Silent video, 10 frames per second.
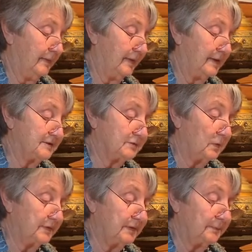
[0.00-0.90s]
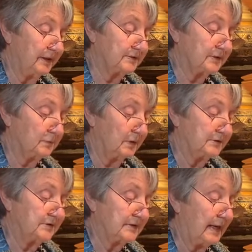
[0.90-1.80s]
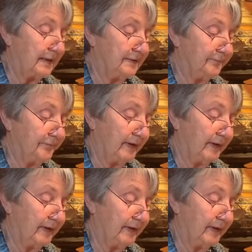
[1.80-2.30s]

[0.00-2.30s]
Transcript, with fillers: That is what the Blessed One said,